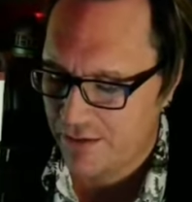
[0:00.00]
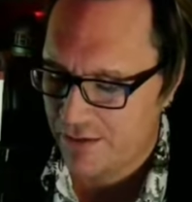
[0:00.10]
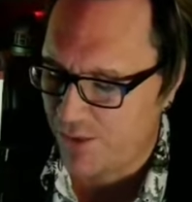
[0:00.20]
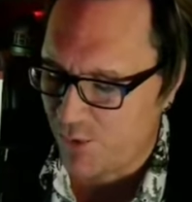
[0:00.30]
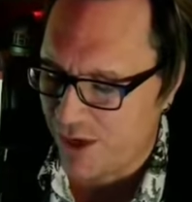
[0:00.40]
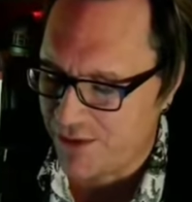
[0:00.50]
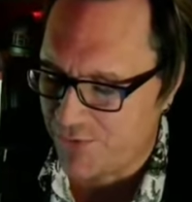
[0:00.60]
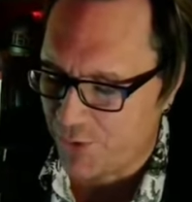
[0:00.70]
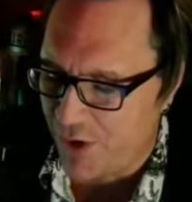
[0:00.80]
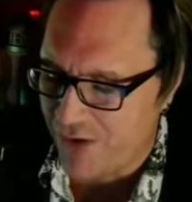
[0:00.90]
that runs
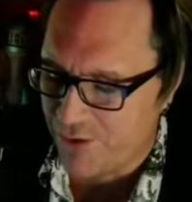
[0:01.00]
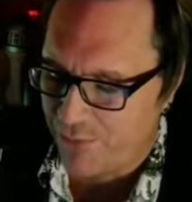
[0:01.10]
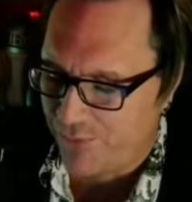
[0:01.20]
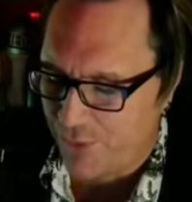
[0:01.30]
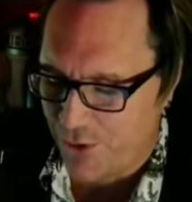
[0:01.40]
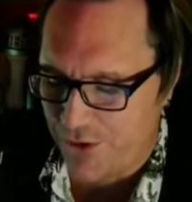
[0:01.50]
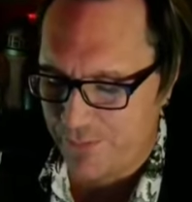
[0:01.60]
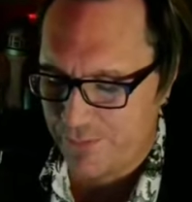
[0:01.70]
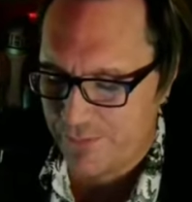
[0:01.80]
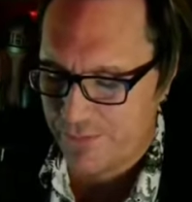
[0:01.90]
forever before
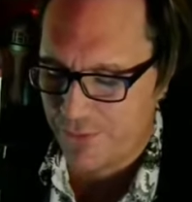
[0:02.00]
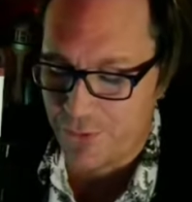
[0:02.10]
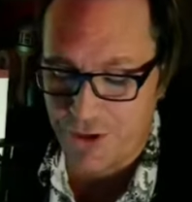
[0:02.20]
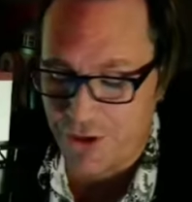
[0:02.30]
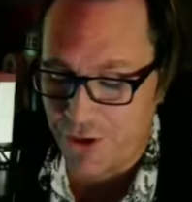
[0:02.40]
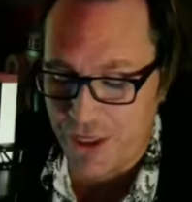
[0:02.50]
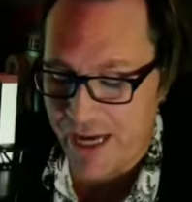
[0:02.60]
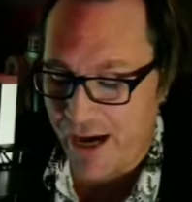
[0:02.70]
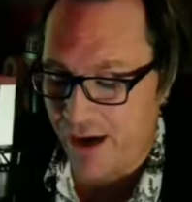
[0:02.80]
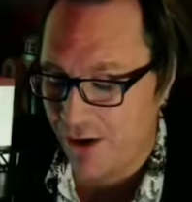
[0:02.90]
them through the dirty
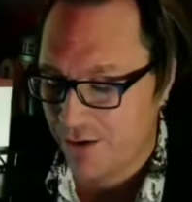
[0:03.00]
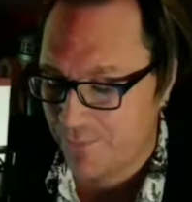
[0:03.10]
air.